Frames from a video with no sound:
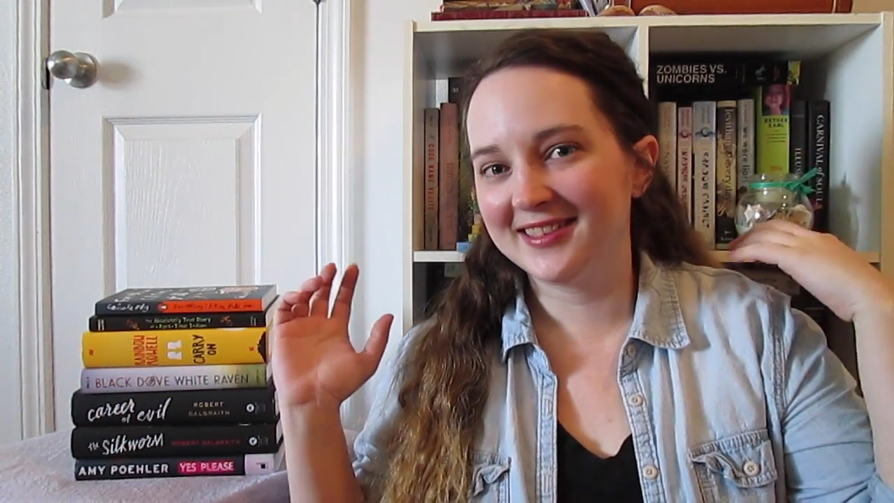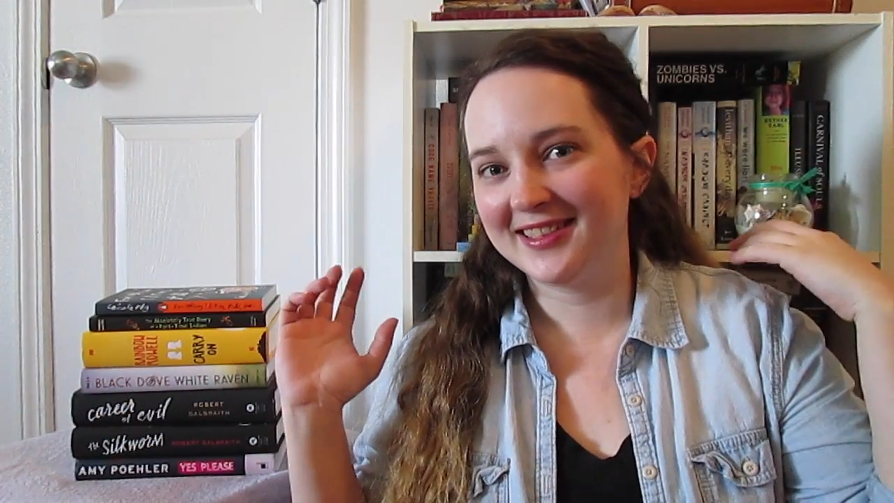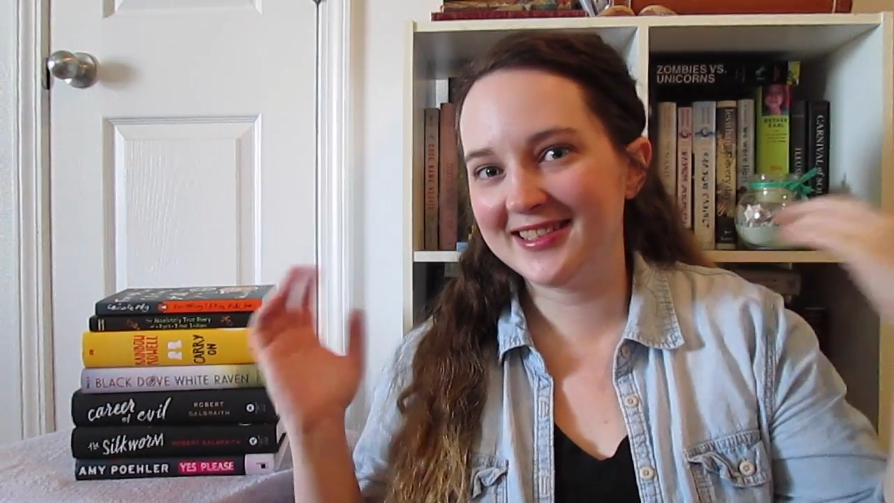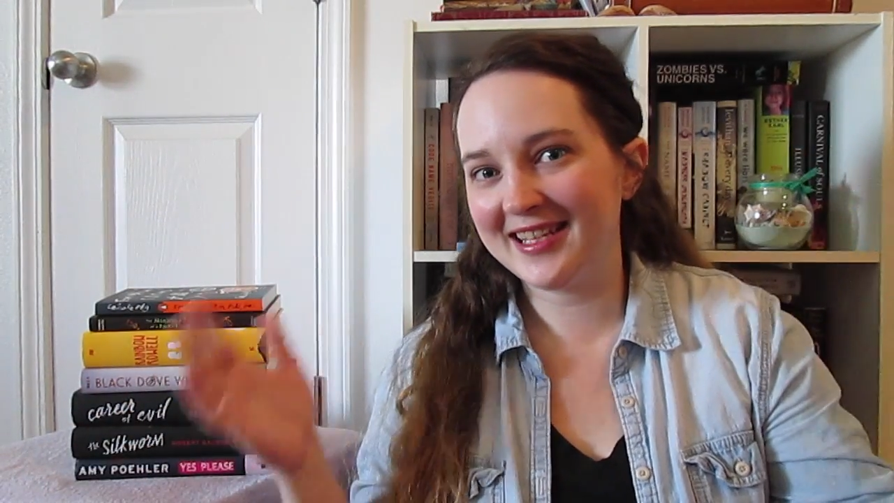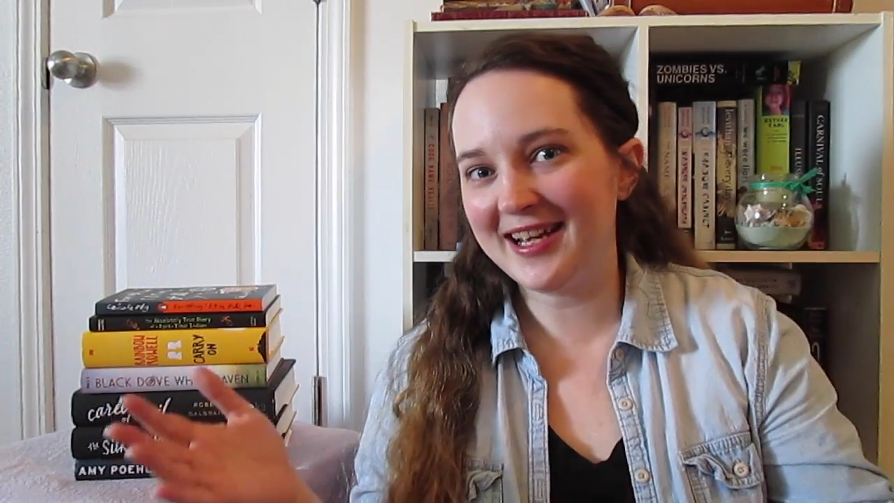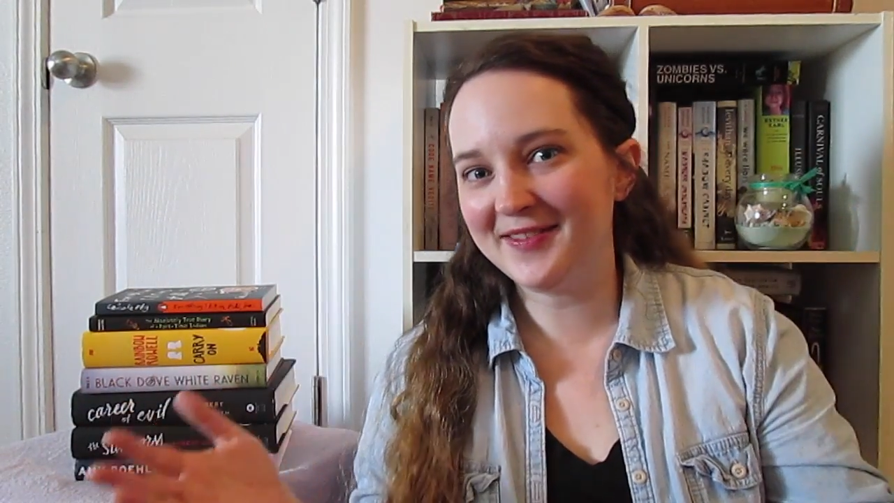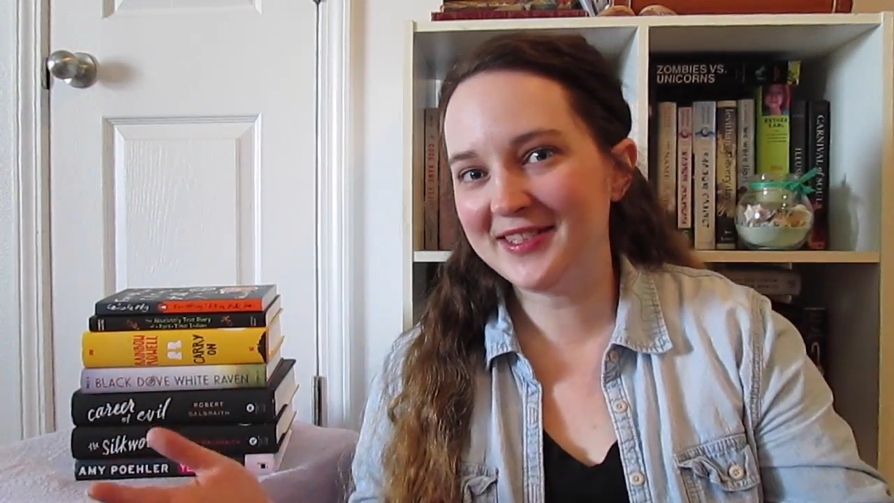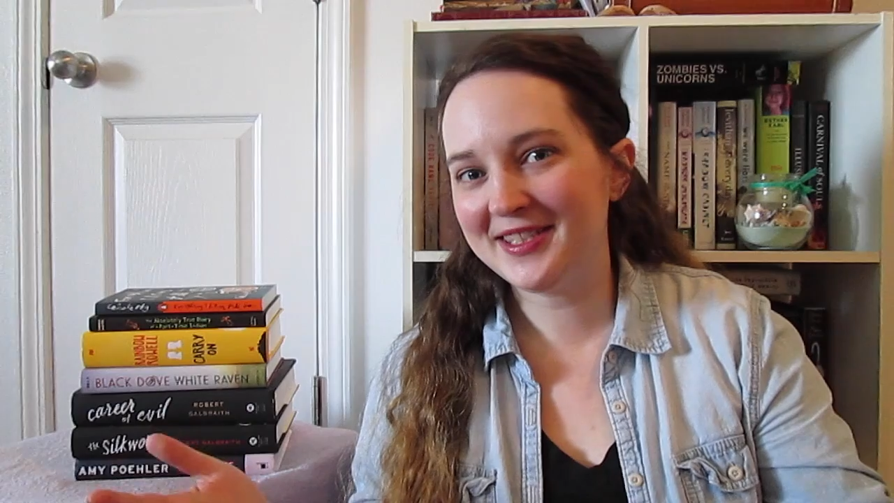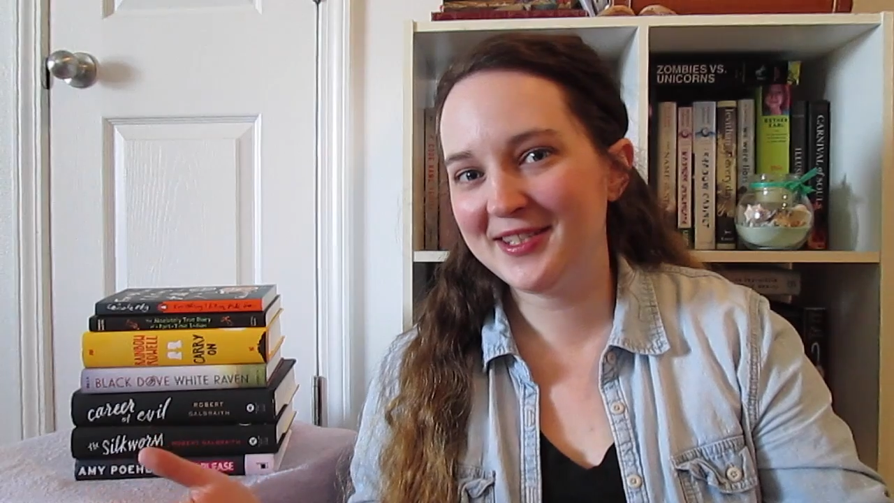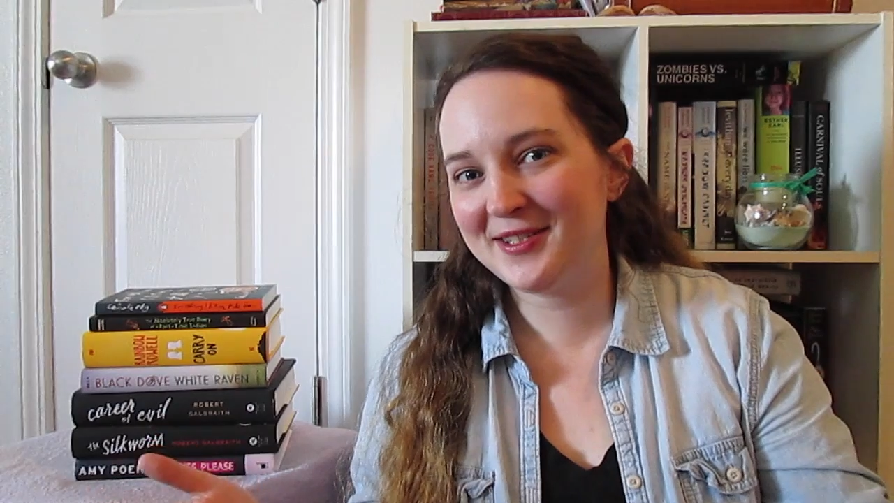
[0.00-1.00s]
because I
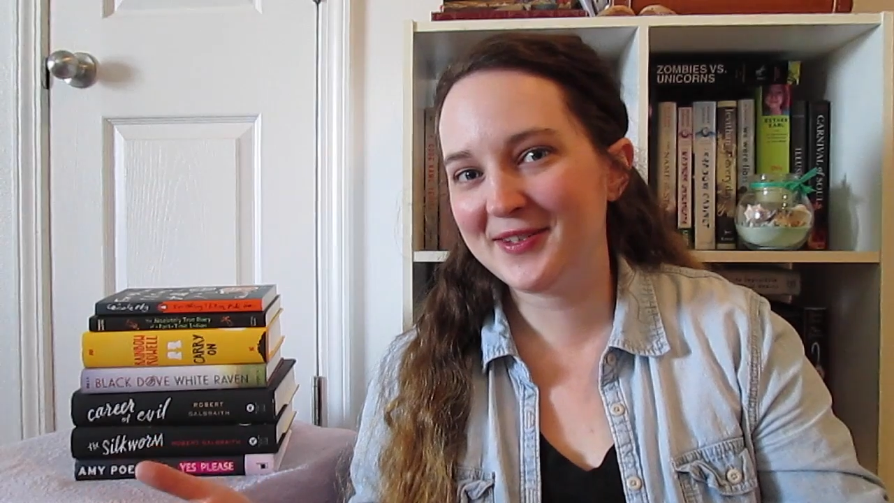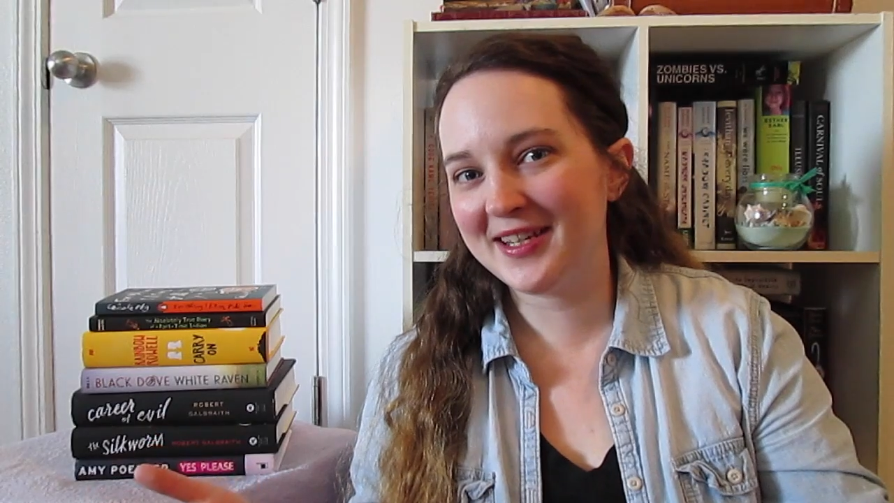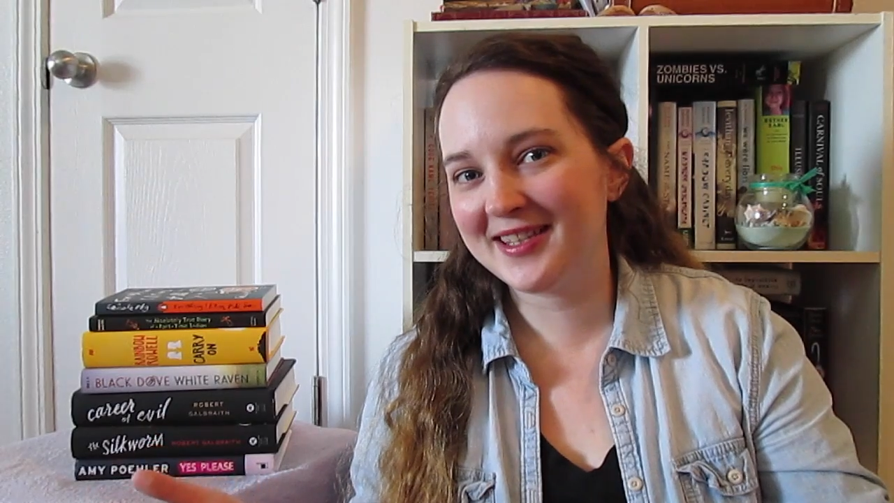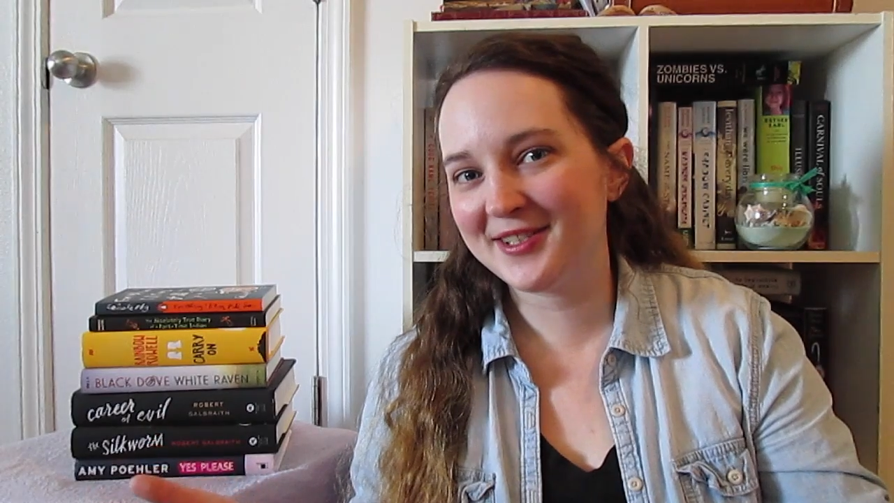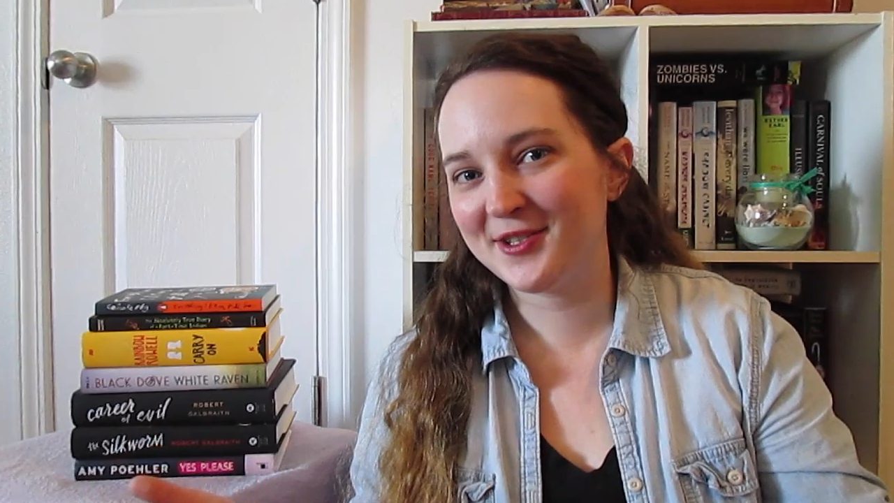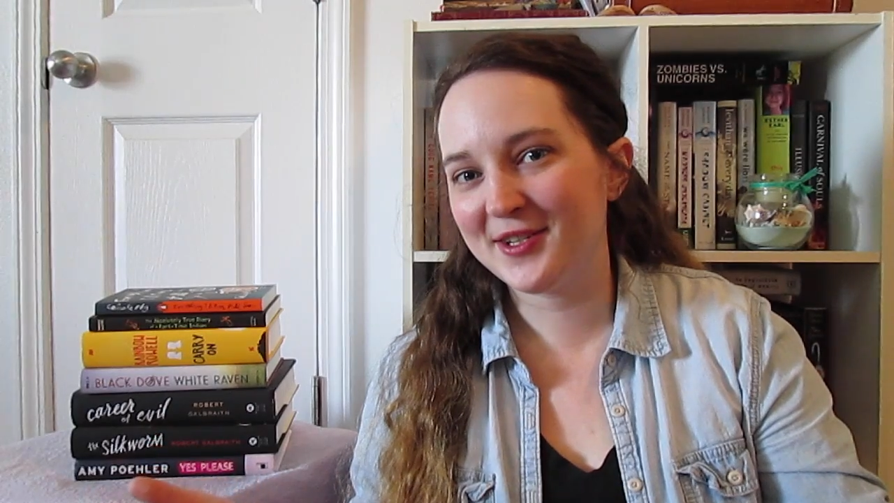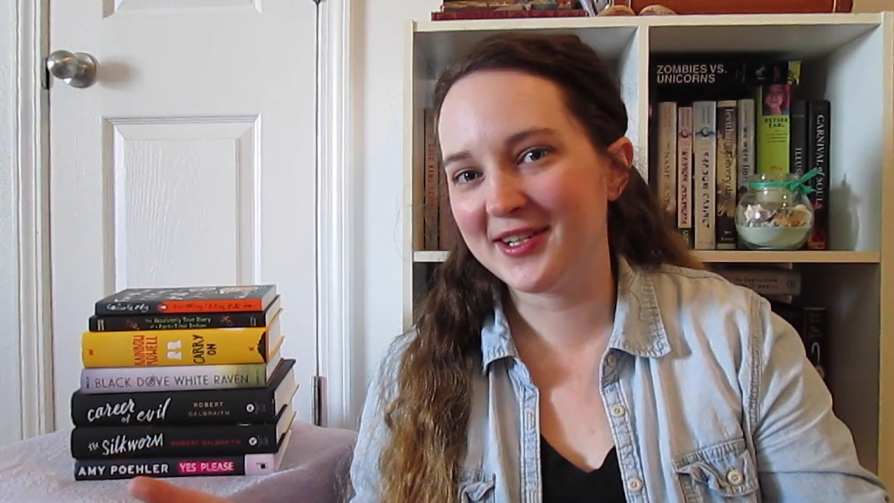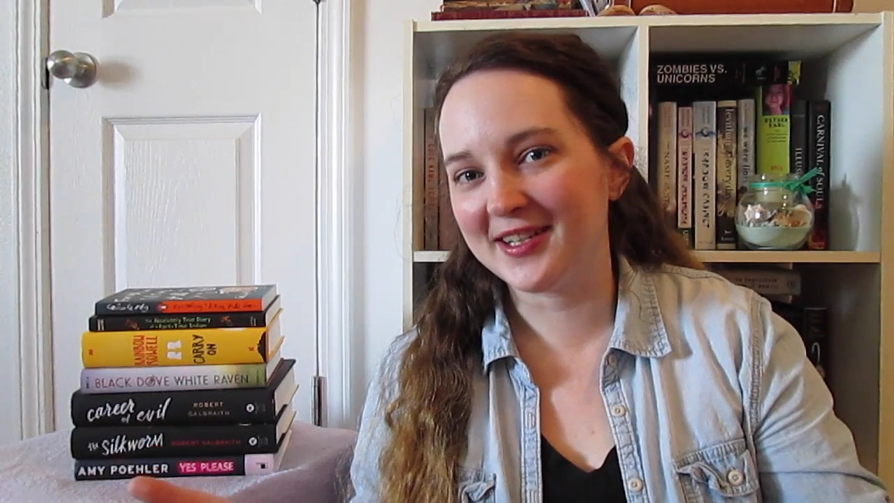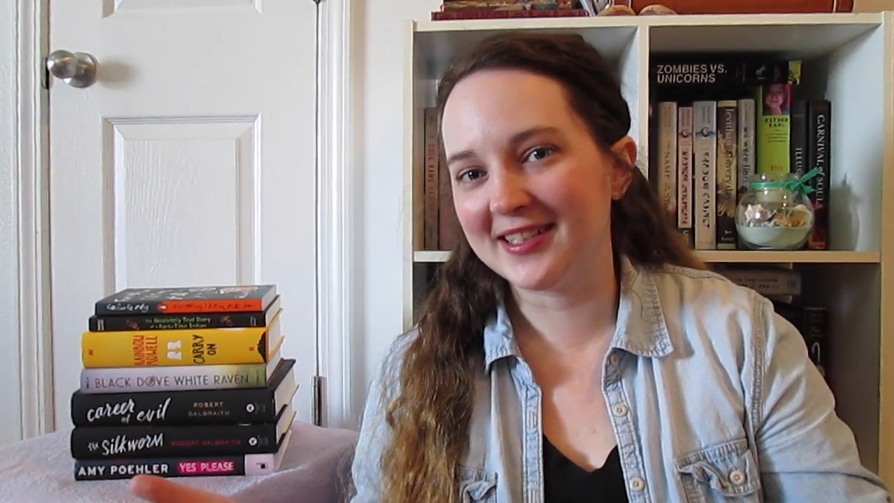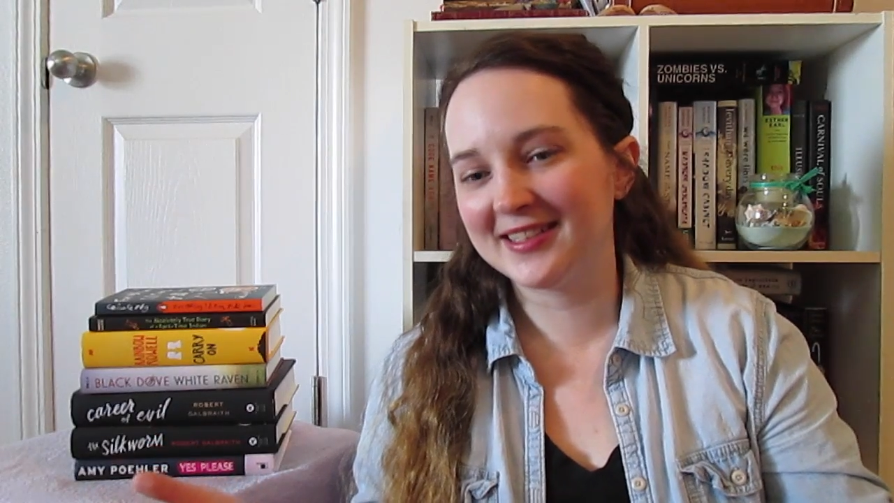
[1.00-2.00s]
haven't seen you yet this
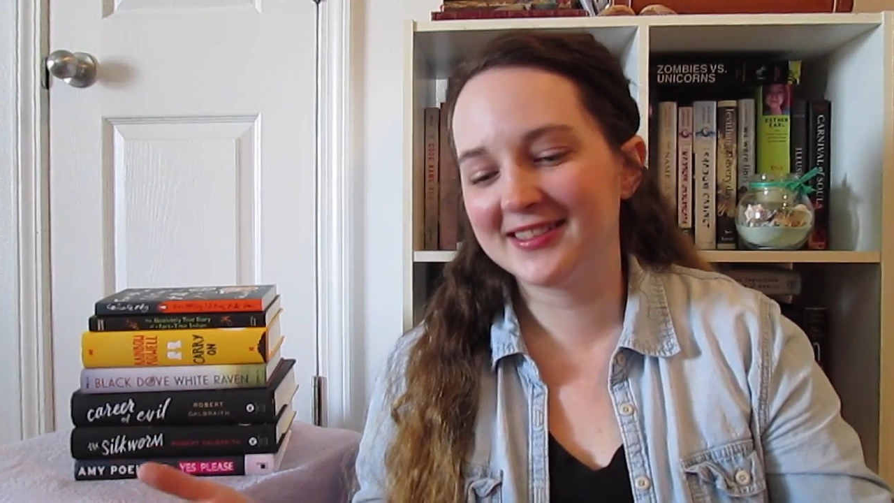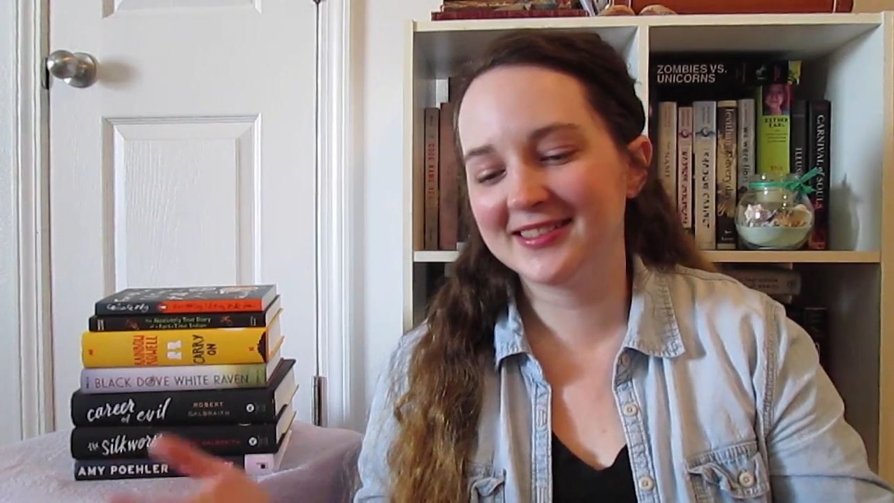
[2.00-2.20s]
year.